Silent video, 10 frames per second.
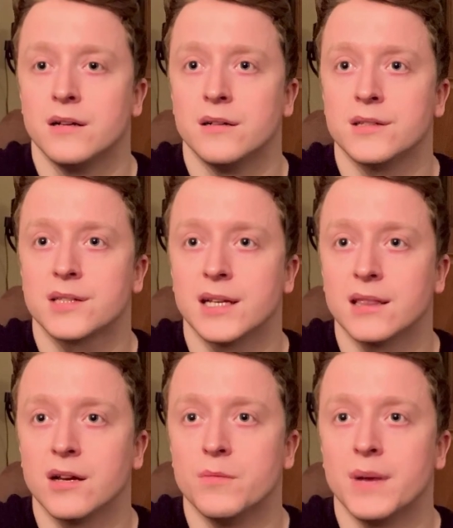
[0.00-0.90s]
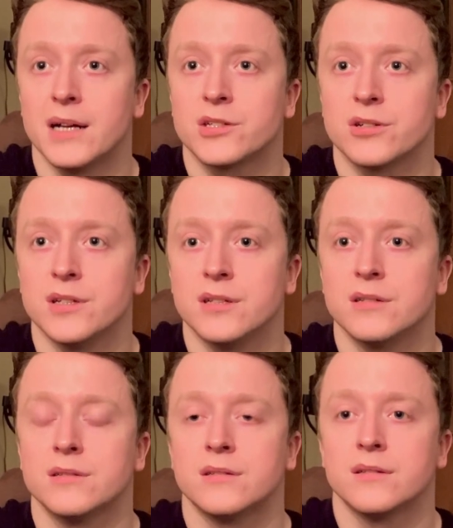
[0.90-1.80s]
It's saying low battery.
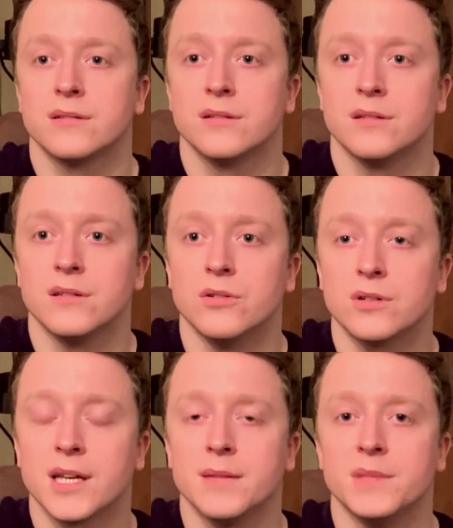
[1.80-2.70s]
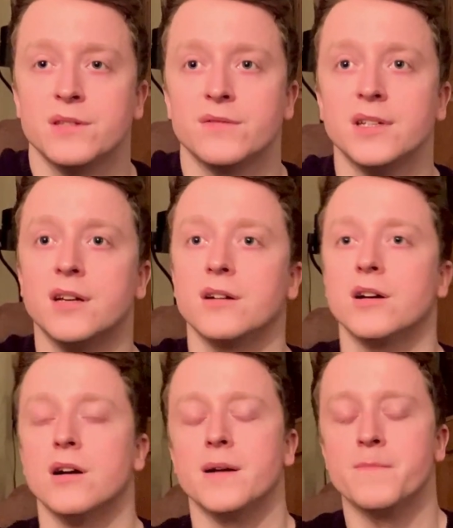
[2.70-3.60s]
Lord, keep this video
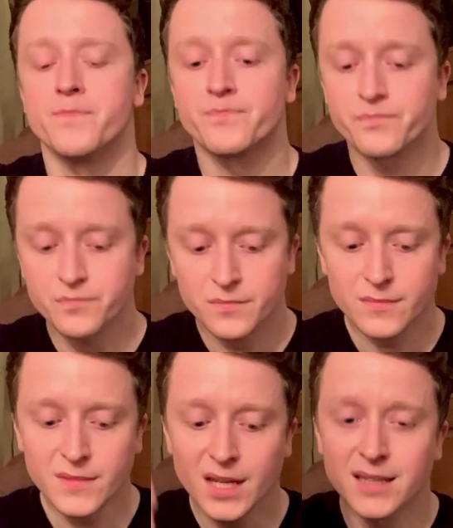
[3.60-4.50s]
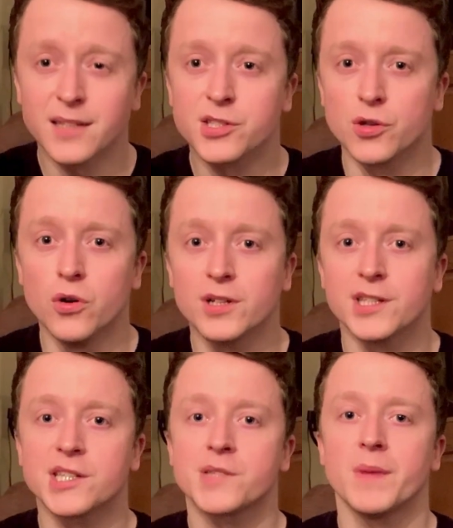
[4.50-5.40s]
going. And the sword of
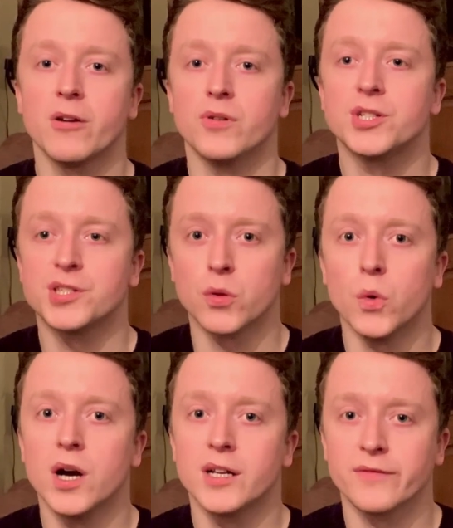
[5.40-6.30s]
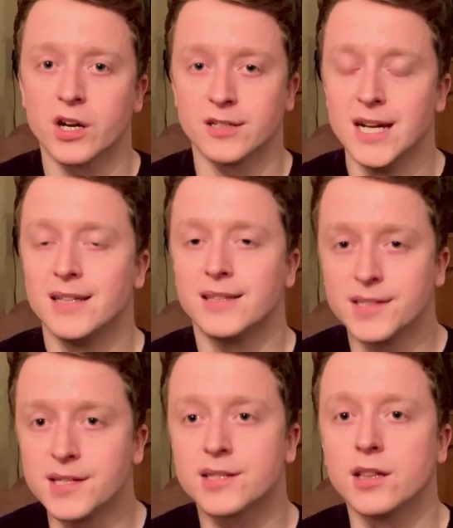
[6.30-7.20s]
the Spirit, which is the word of God. This
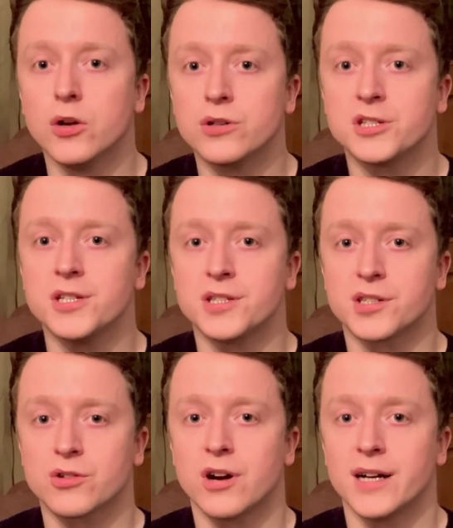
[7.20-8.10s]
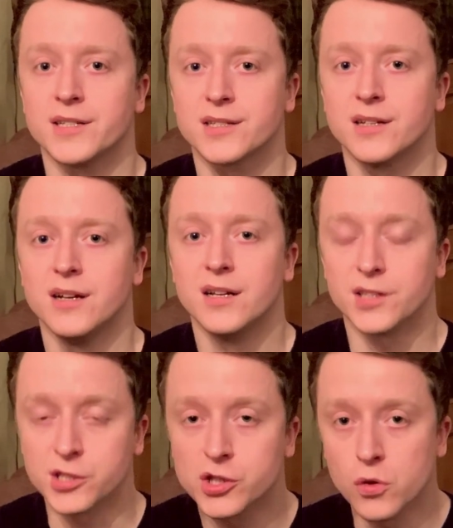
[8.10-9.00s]
is the Lord Jesus Christ, the
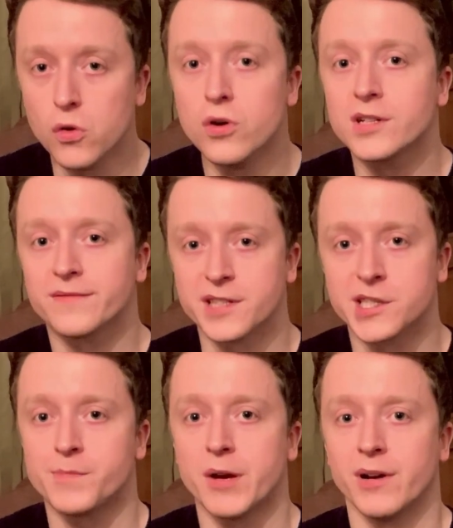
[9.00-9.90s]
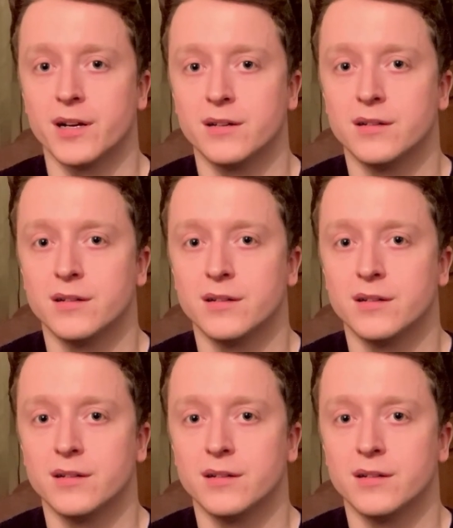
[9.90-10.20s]
sword of the Spirit.